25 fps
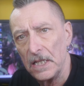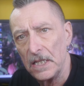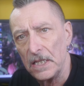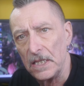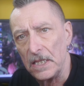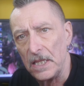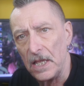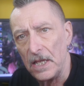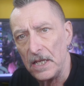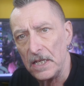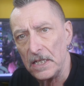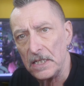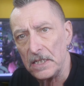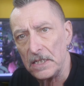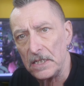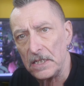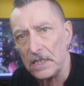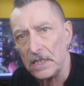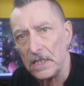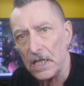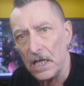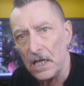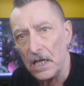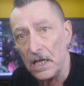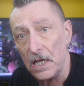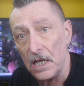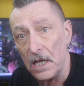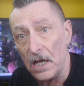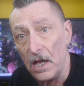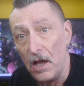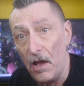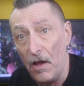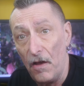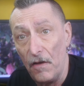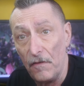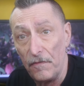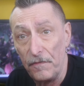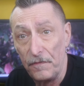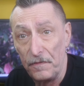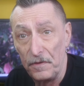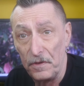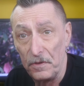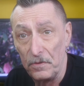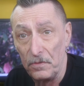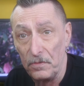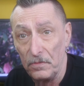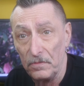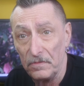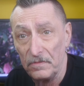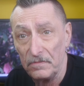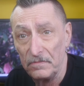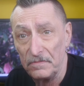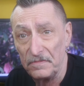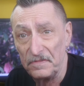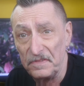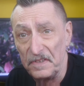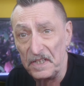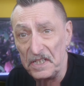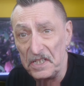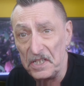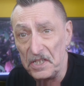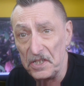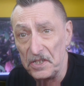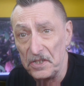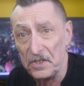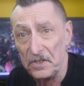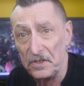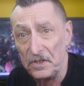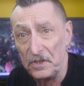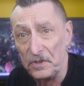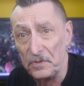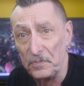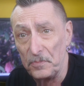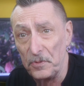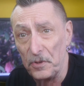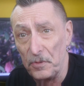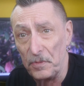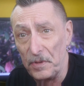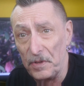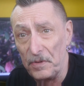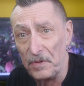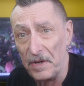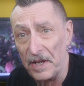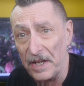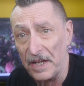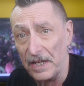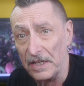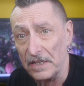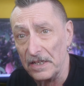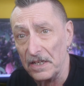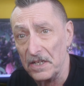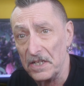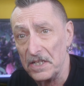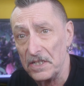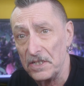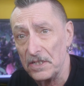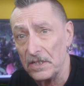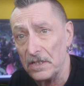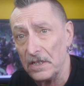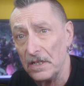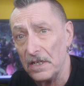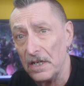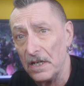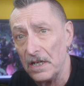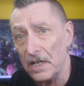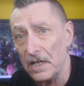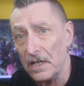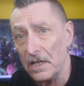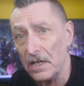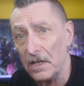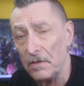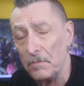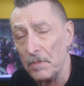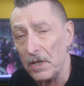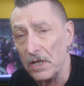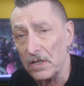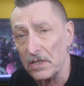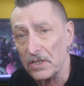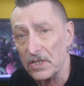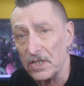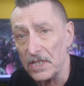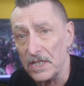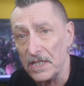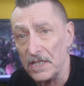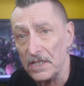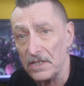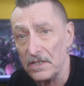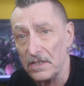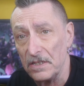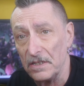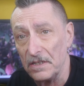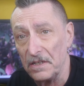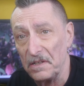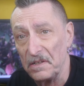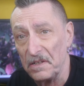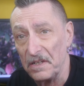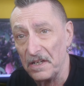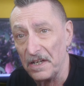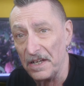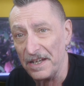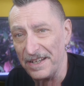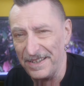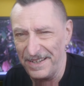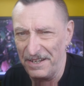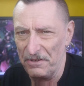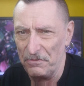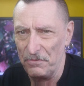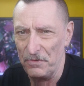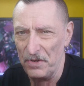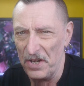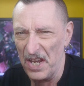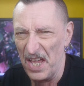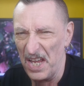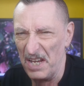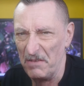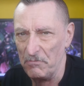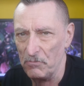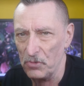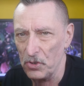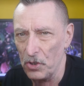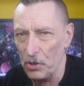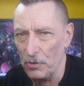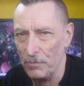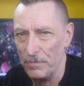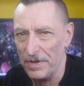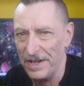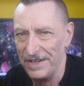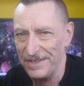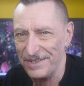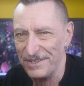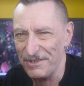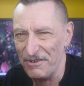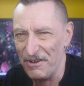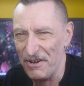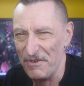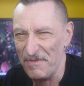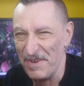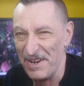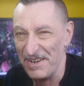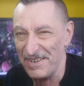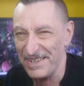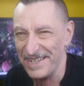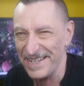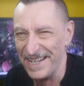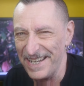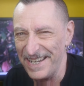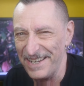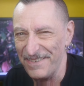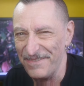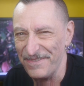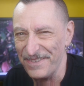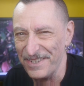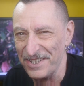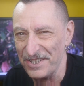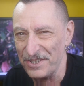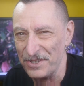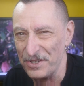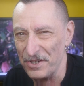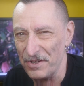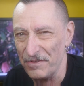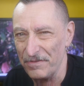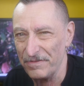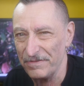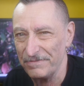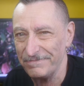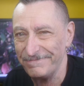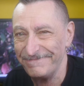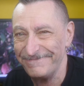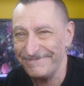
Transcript: There's a few faces you'll probably recognise amongst these. I don't name drop, so I won't tell you first off.